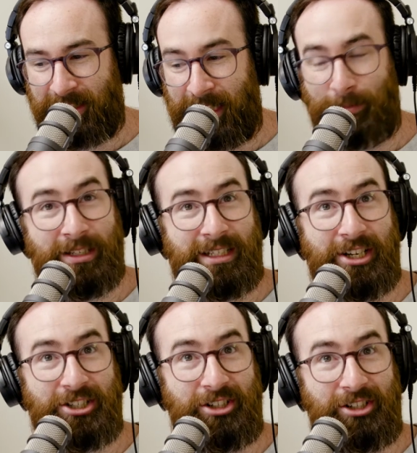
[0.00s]
kept the
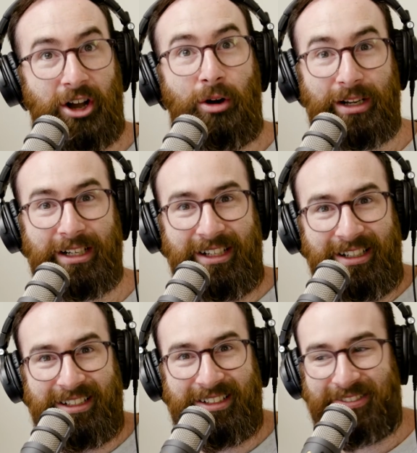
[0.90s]
tension going
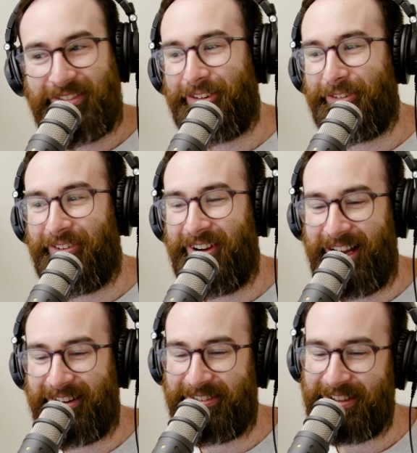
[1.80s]
for a
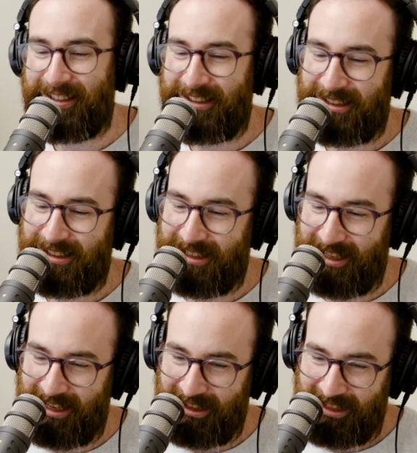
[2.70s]
while.
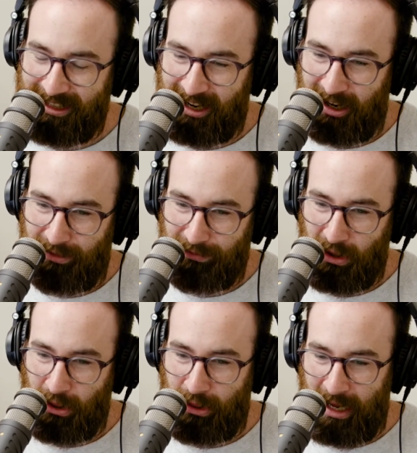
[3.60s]
And then
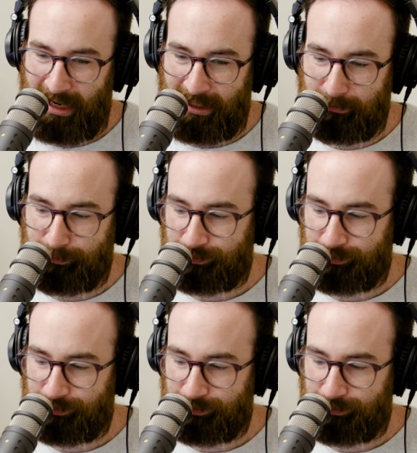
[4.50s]
after that,